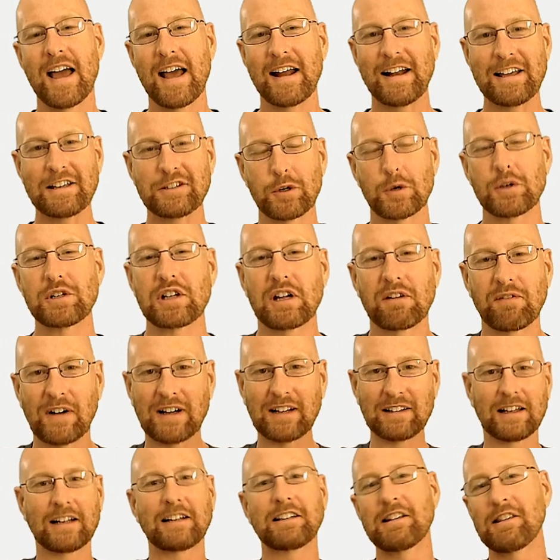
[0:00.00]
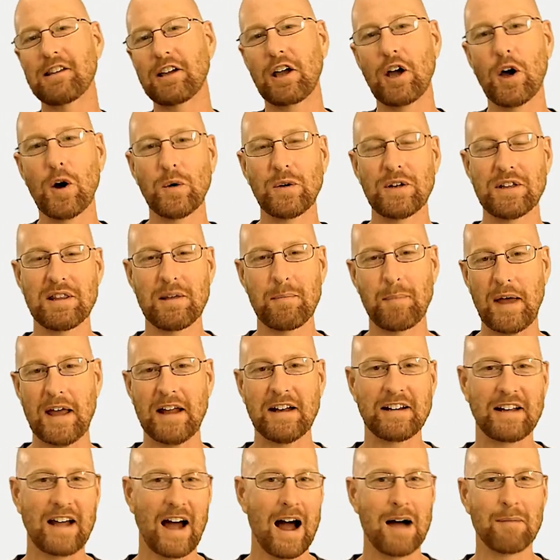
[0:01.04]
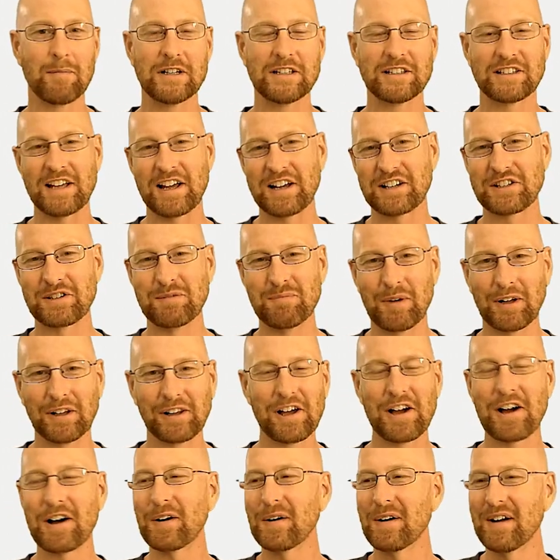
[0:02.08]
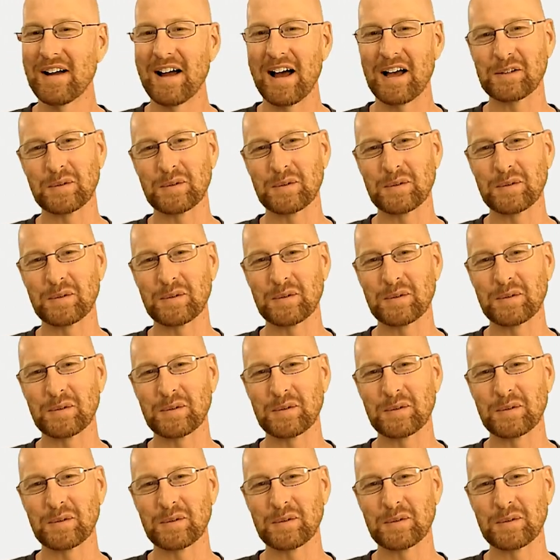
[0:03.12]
And as always, you can find a link to the code in the pinned comment section below,